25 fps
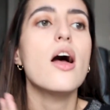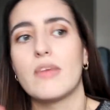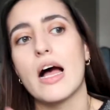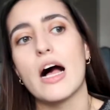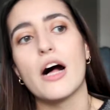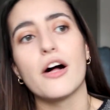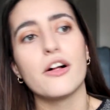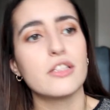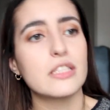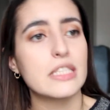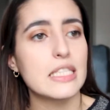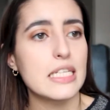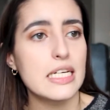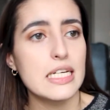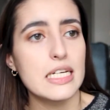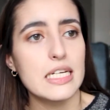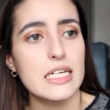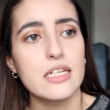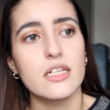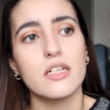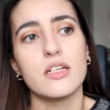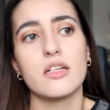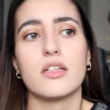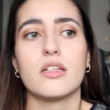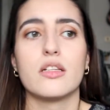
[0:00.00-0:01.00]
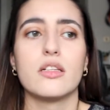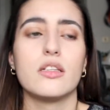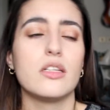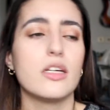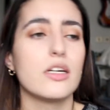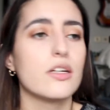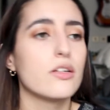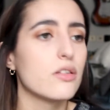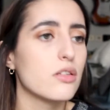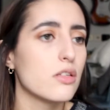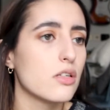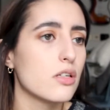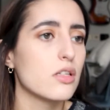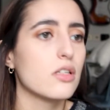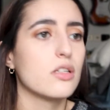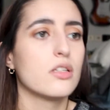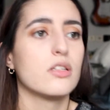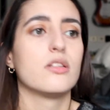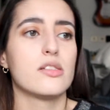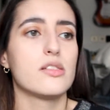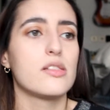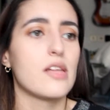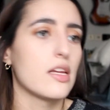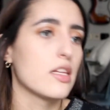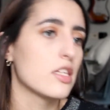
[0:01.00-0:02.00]
Aldi, Lidl,
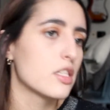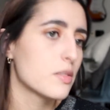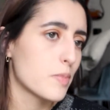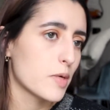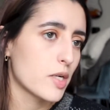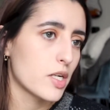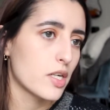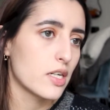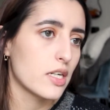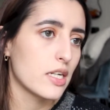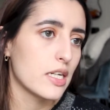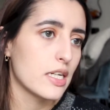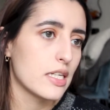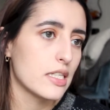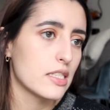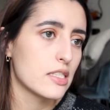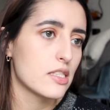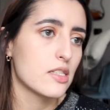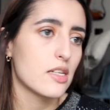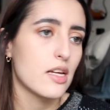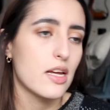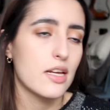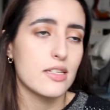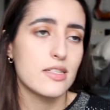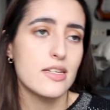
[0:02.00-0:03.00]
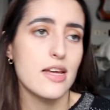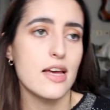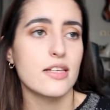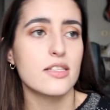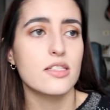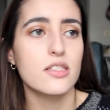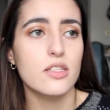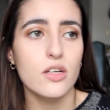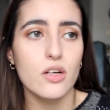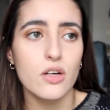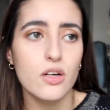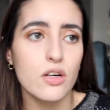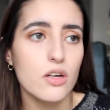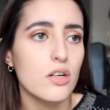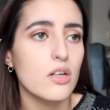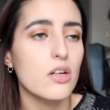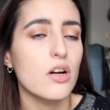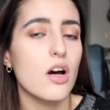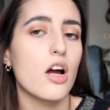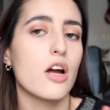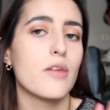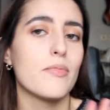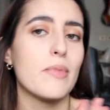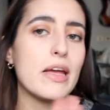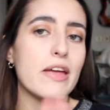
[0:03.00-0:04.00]
Sainsbury's, and Tesco
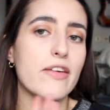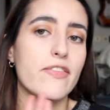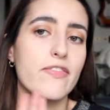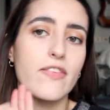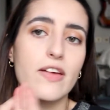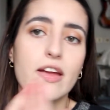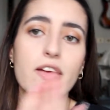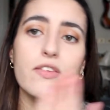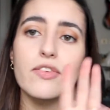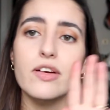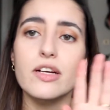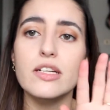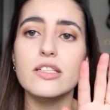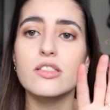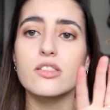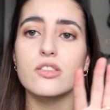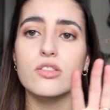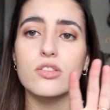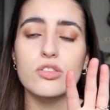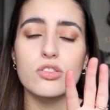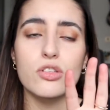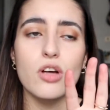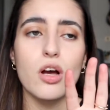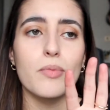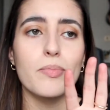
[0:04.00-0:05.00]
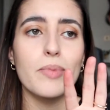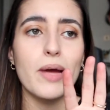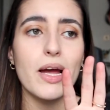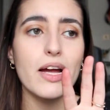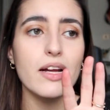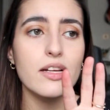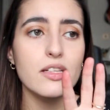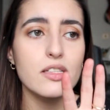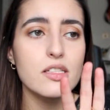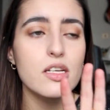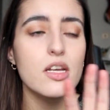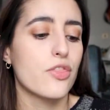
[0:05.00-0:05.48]
are my favorites to shop at.